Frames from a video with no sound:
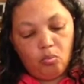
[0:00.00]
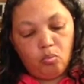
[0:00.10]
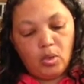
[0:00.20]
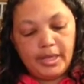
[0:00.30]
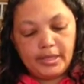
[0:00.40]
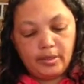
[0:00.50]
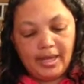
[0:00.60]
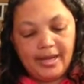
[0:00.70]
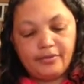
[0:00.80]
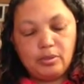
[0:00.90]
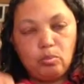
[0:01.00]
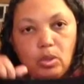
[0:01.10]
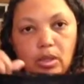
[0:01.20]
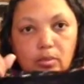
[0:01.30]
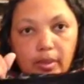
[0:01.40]
what you have to
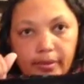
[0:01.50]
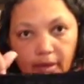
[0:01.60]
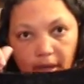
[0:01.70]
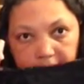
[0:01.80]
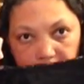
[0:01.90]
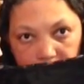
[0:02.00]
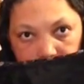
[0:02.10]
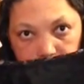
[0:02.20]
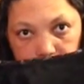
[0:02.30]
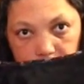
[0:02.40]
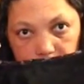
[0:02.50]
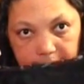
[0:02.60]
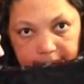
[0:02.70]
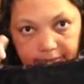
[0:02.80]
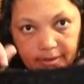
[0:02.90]
work with on the inner
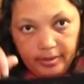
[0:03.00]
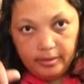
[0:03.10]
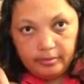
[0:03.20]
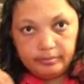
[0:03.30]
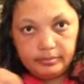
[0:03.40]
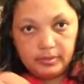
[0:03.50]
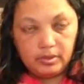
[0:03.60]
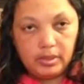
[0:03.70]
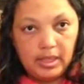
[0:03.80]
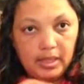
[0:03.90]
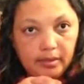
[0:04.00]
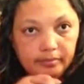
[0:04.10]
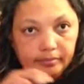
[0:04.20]
sleeve here. Okay?